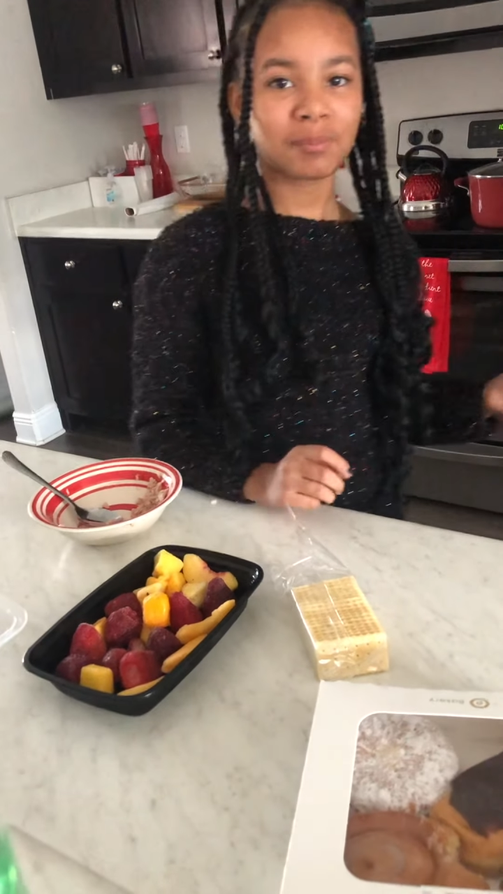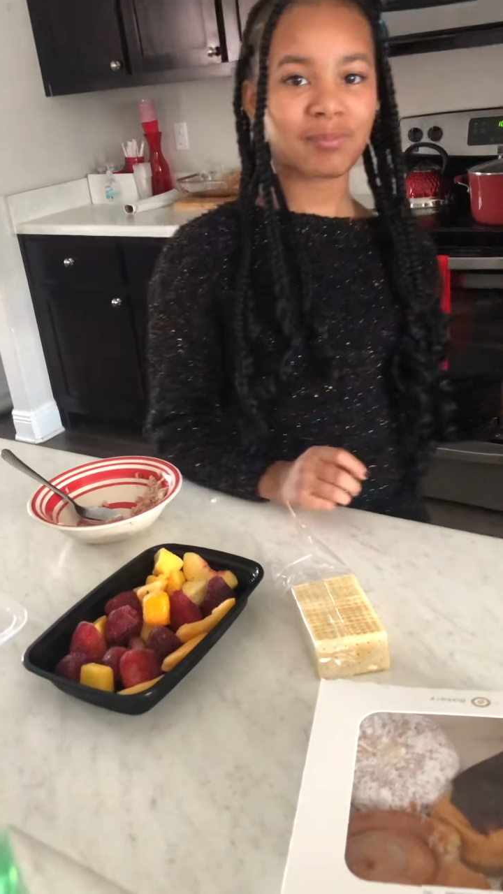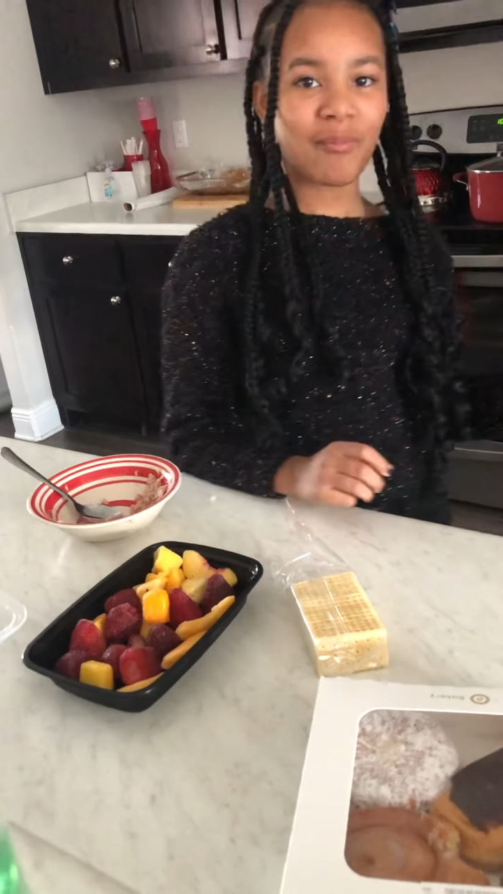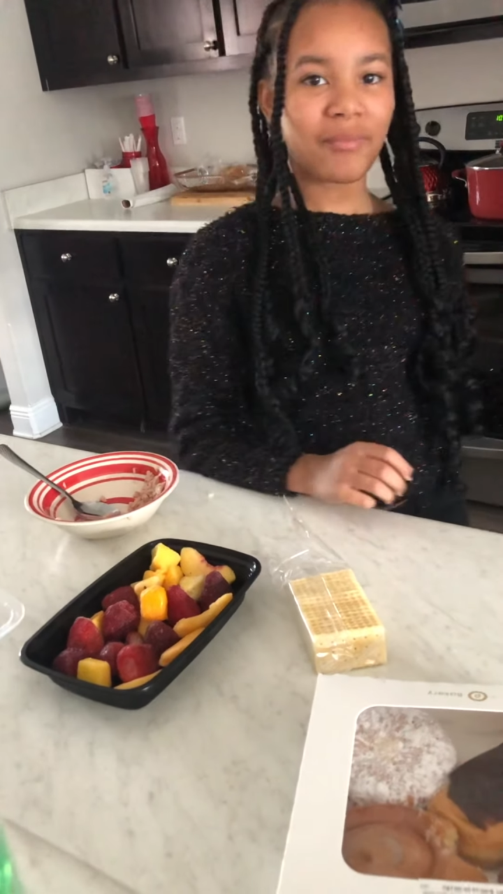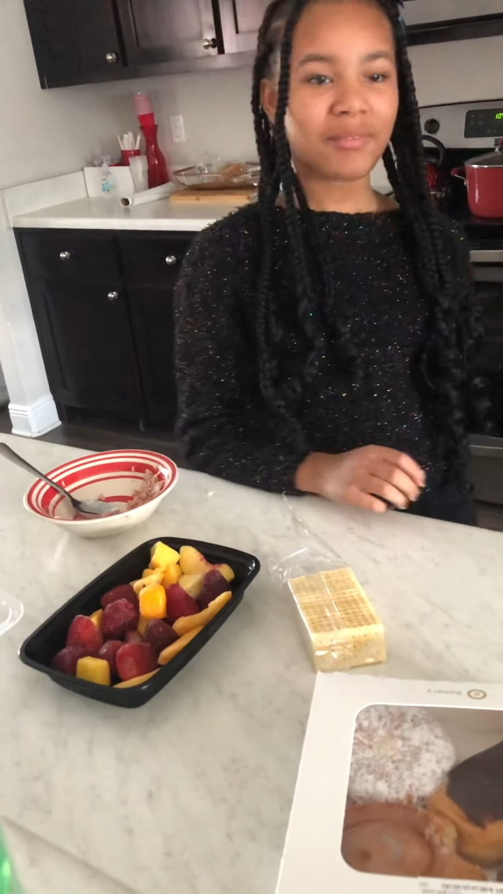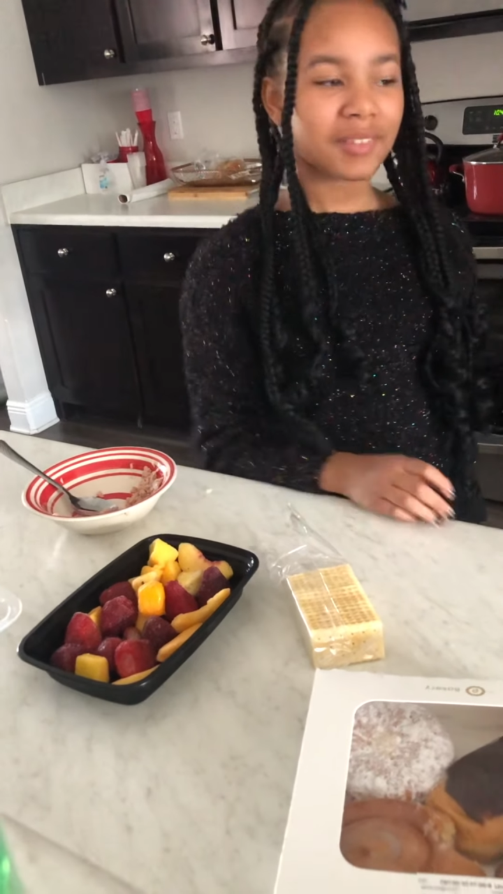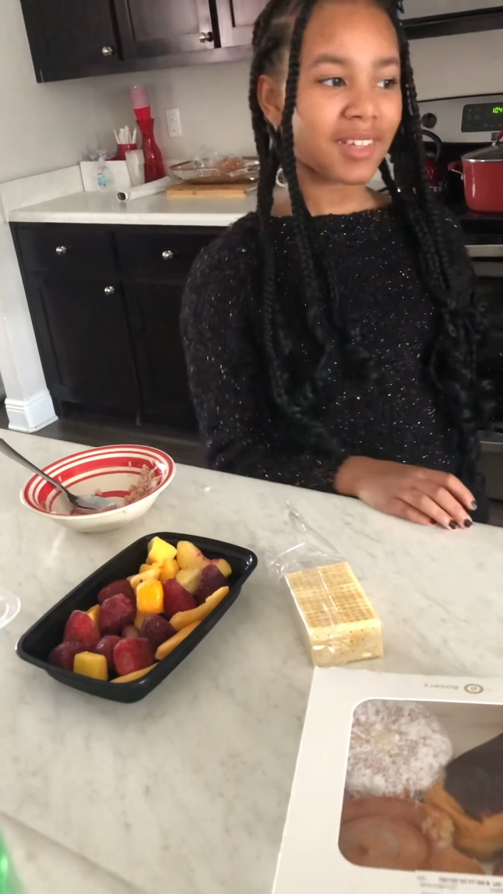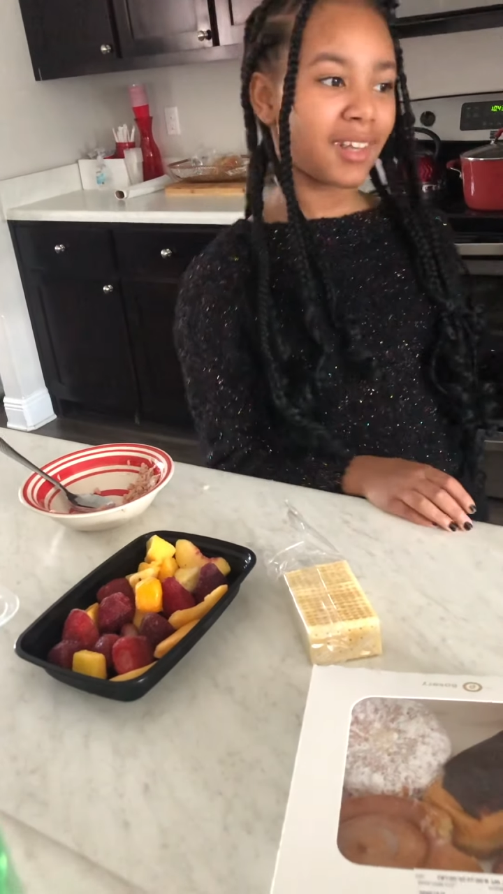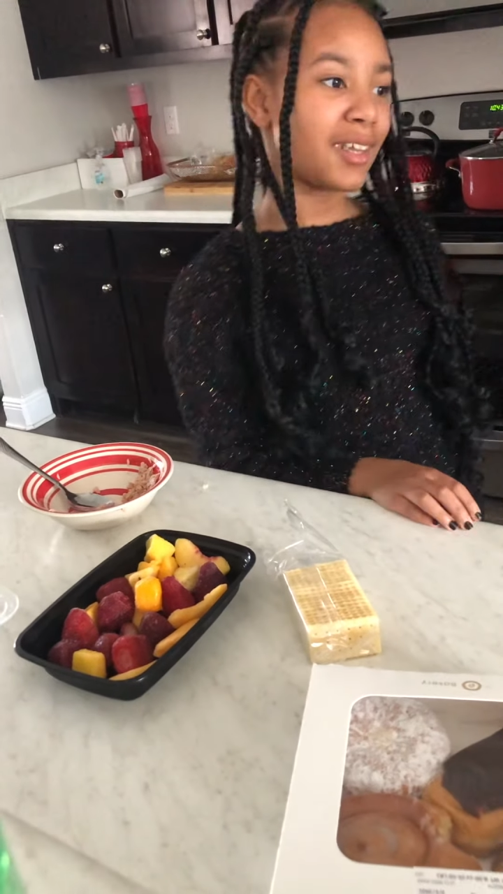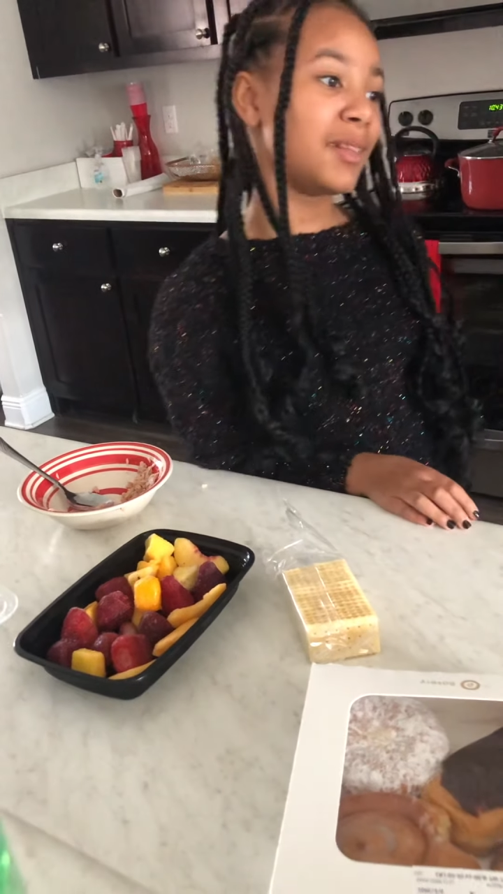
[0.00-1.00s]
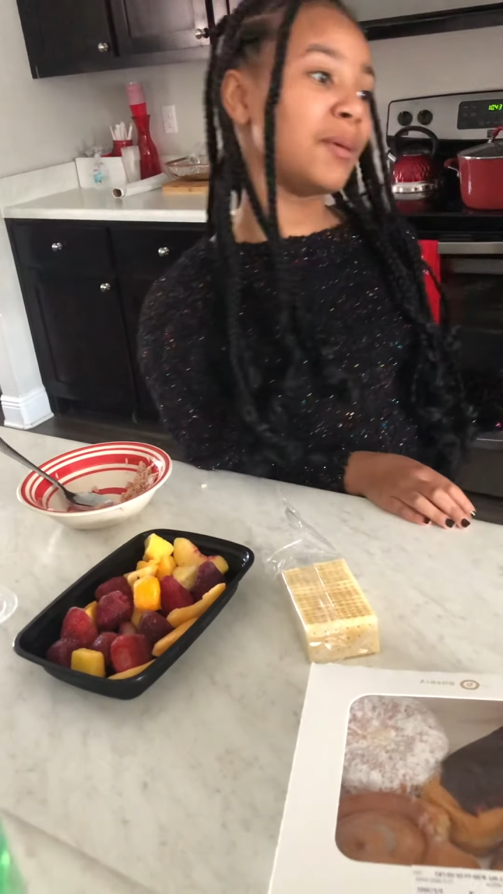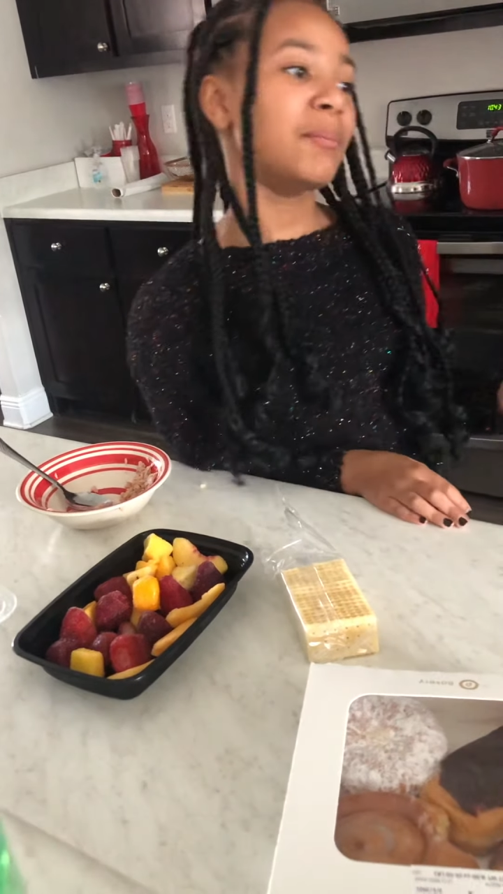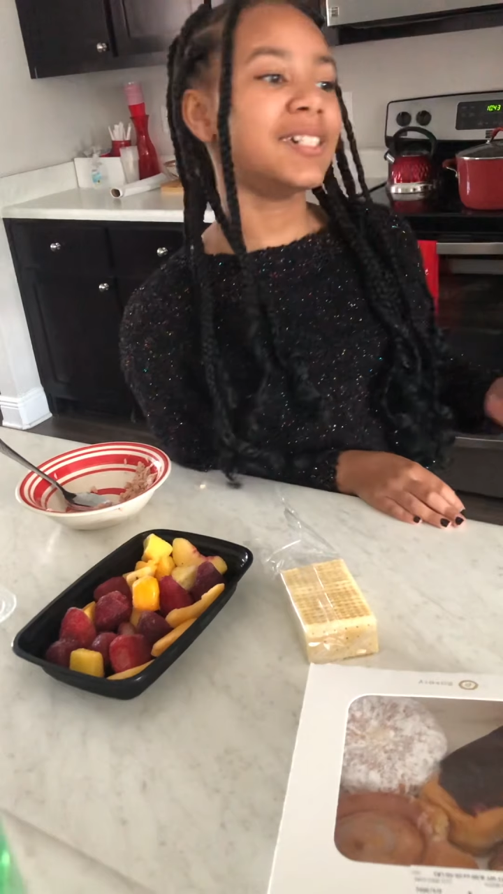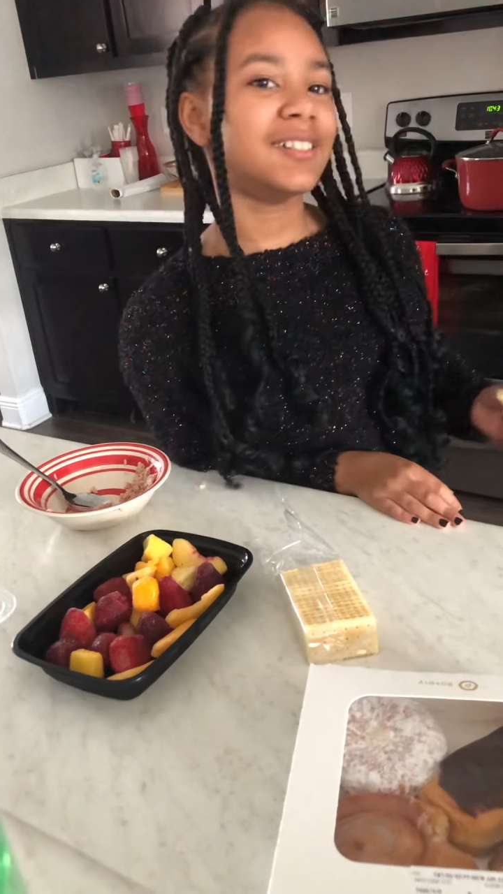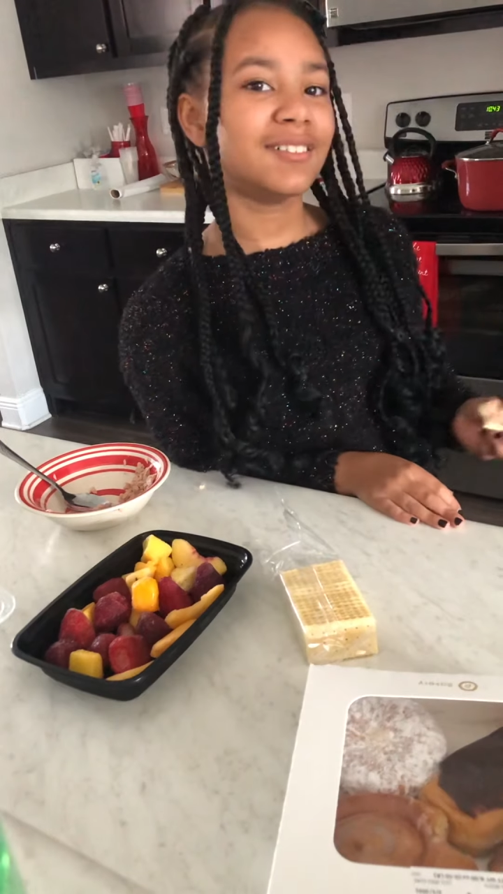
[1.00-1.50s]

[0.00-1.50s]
yours what? In the mail.